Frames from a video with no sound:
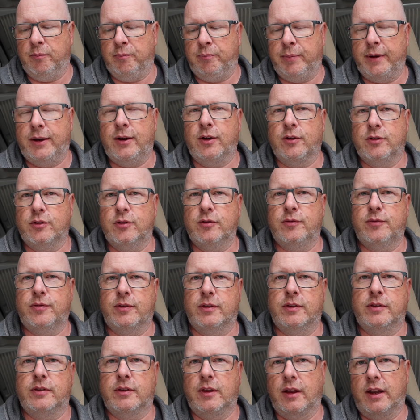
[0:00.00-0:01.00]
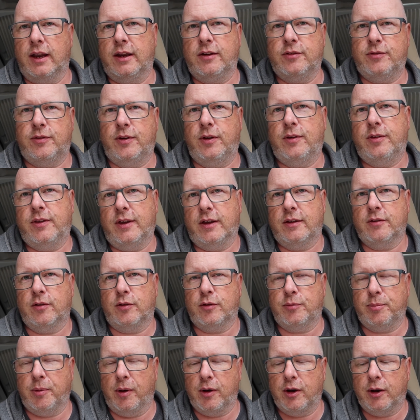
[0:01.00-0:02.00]
because of the last few things
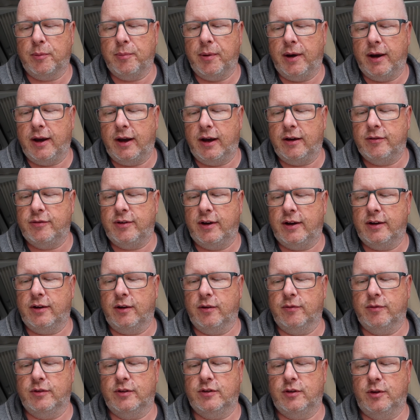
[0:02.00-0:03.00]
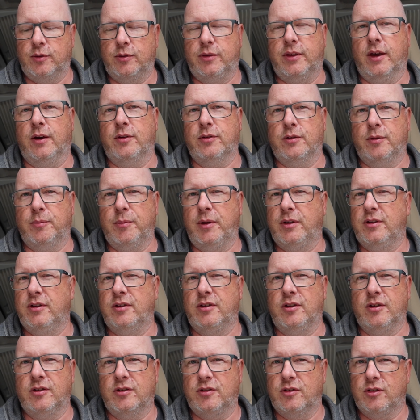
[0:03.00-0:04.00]
I spoke about, I've had over 2,000
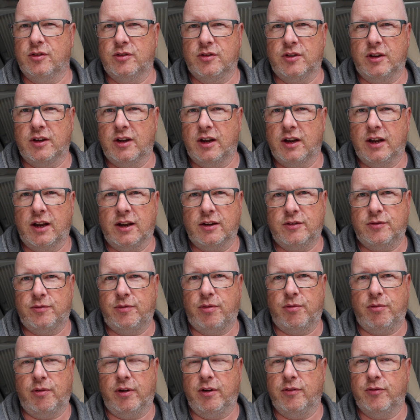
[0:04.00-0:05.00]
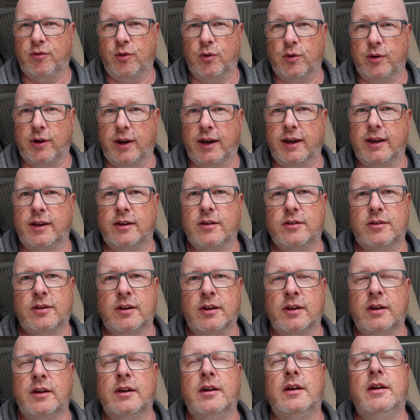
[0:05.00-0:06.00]
messages just in the last 3 or 4 days.
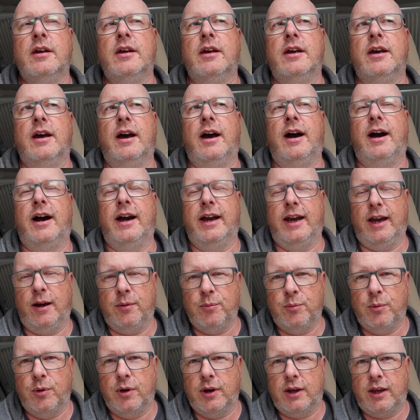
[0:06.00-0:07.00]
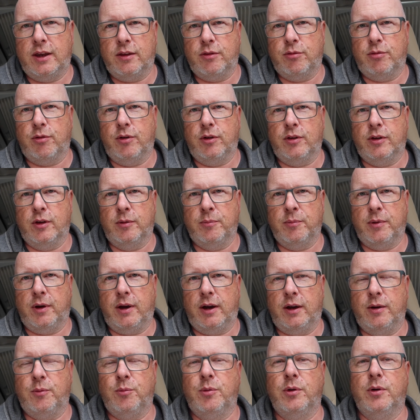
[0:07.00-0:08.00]
I am working through them.
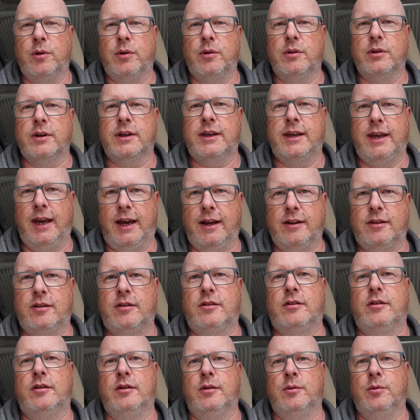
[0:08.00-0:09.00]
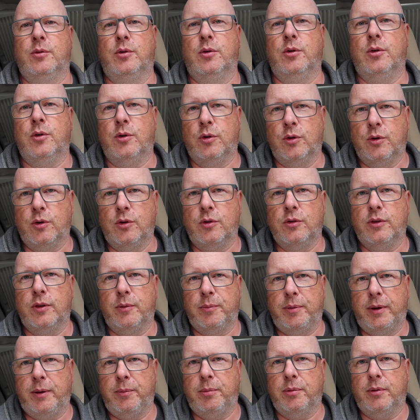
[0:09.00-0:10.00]
I will get to all
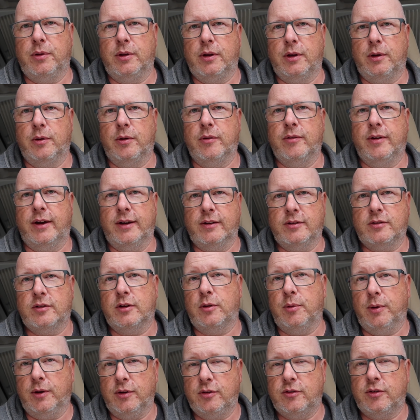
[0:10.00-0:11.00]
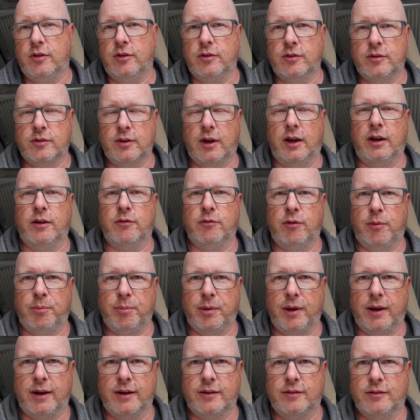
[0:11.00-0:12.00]
the people who have asked questions and
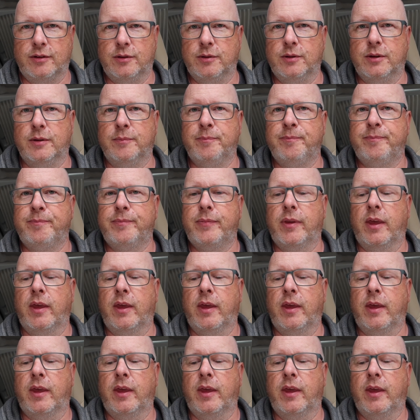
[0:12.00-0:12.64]
reply to them.